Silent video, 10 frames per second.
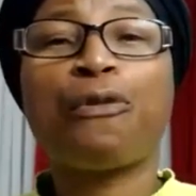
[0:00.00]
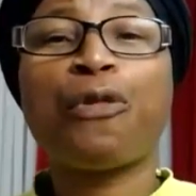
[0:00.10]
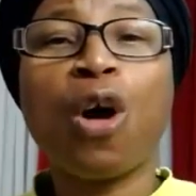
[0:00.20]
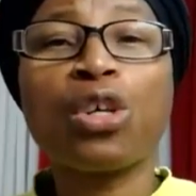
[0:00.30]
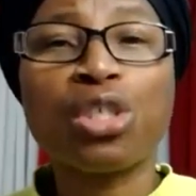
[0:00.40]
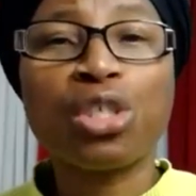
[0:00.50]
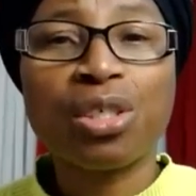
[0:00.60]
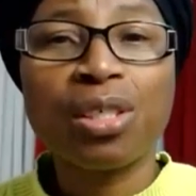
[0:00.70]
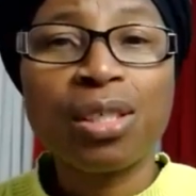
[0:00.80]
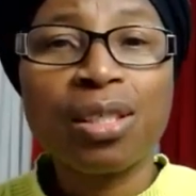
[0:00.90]
first,
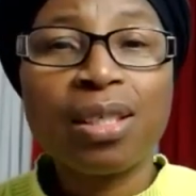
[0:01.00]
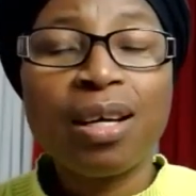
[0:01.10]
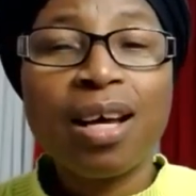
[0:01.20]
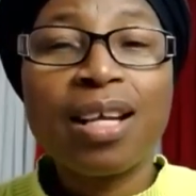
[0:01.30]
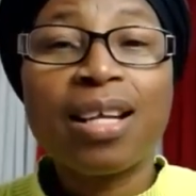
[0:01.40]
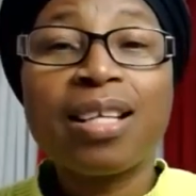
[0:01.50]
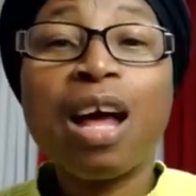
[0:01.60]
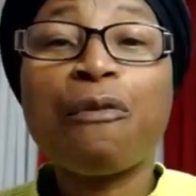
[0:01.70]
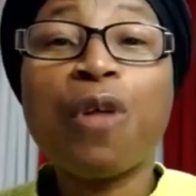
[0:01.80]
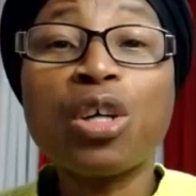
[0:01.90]

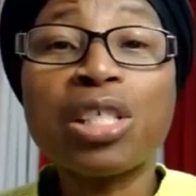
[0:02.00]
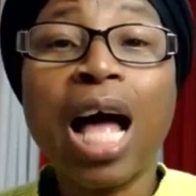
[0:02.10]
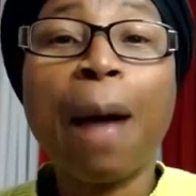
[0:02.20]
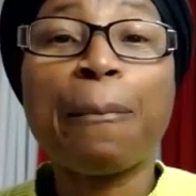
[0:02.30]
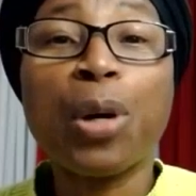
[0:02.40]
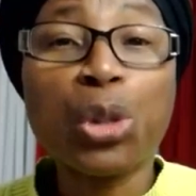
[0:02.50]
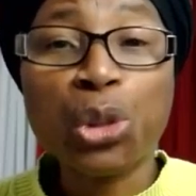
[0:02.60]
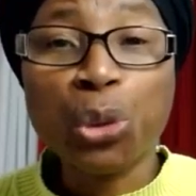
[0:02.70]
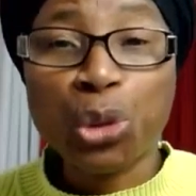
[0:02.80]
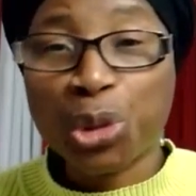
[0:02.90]
the first
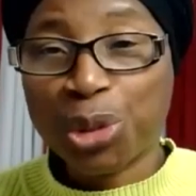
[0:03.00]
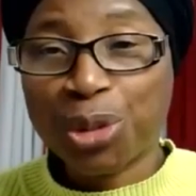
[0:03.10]
apostles.